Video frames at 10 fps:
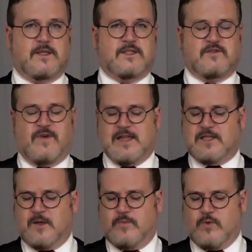This is a
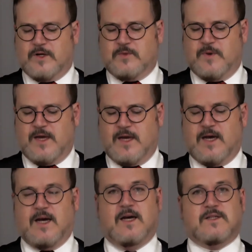fairly simple recipe,
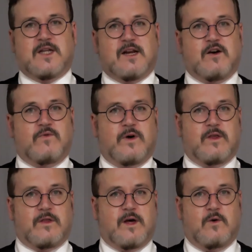starting off
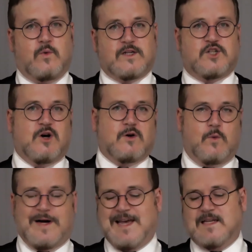with one shot,
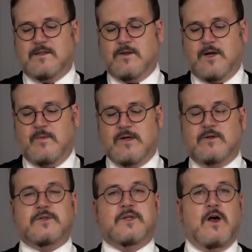1 ounce, 30
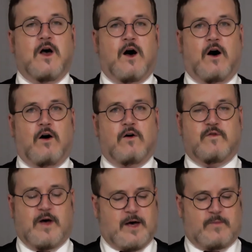mils
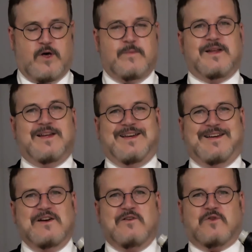of bourbon
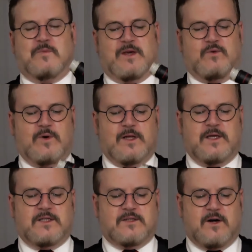from the
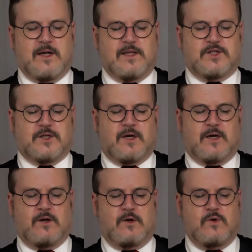really stylish,
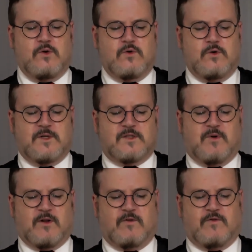enormous
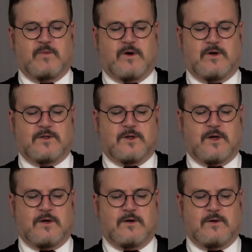bottle from
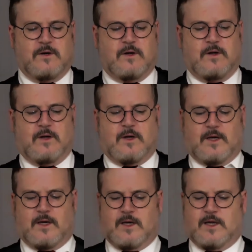Costco.
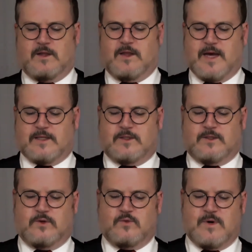And
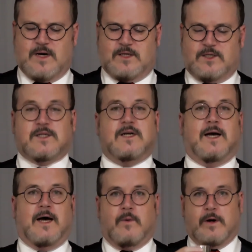that's too much.
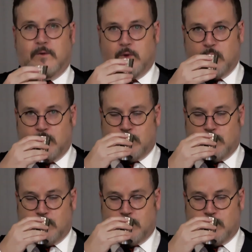Ah, well.